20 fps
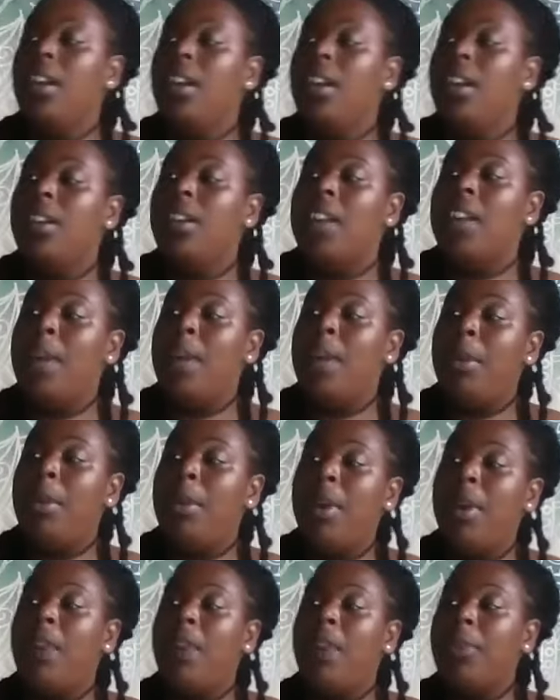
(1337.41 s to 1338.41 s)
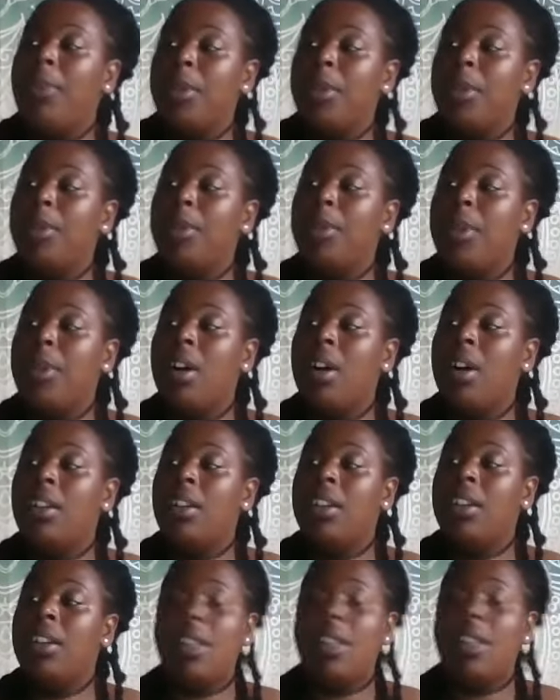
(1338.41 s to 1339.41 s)
Time apart from your partner
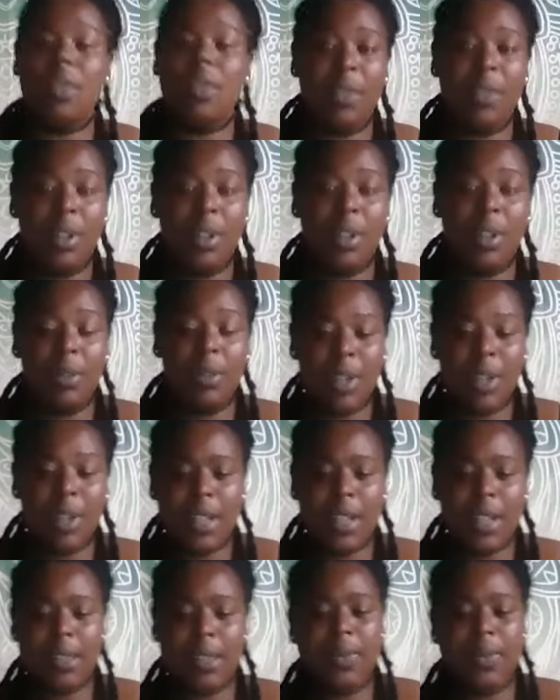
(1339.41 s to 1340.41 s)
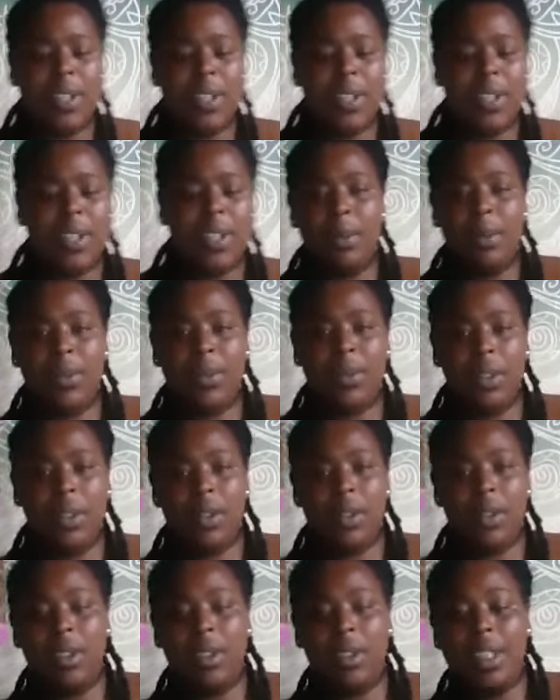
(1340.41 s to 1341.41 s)
is on the horizon. For some of
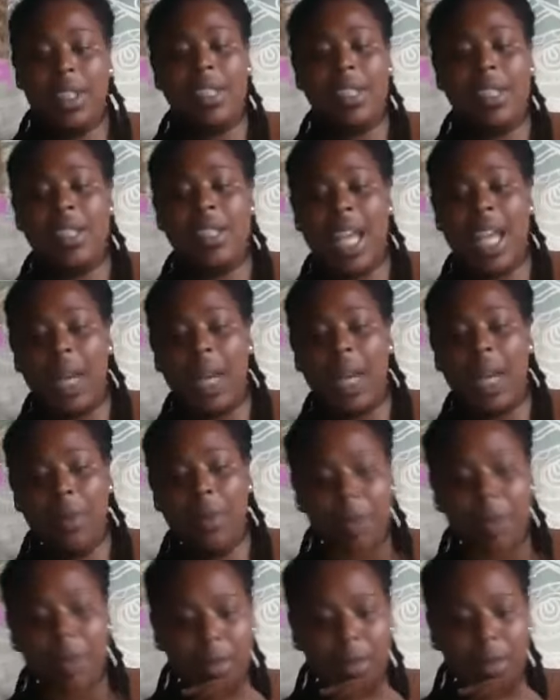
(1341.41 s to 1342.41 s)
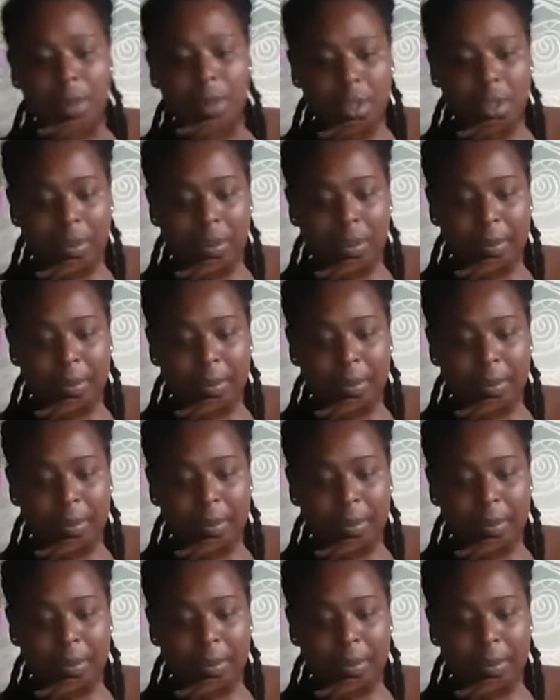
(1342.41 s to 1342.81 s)
you, this tower moment,